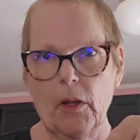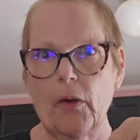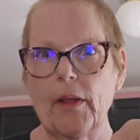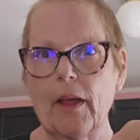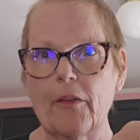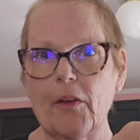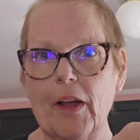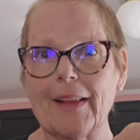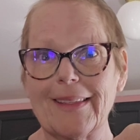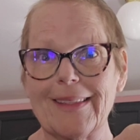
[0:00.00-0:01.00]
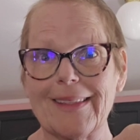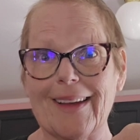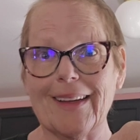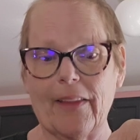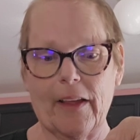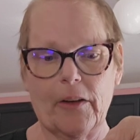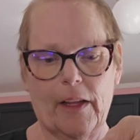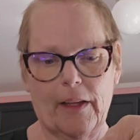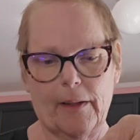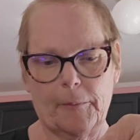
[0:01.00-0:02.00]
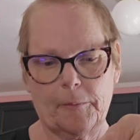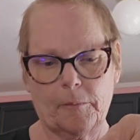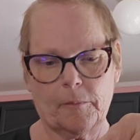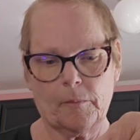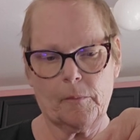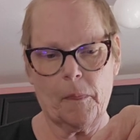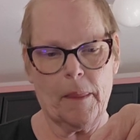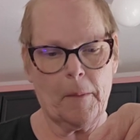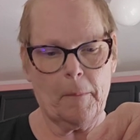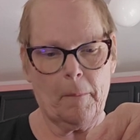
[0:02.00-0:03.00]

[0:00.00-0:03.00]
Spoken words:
Oh, yeah, I forgot. This is kind of loud. Hang on. I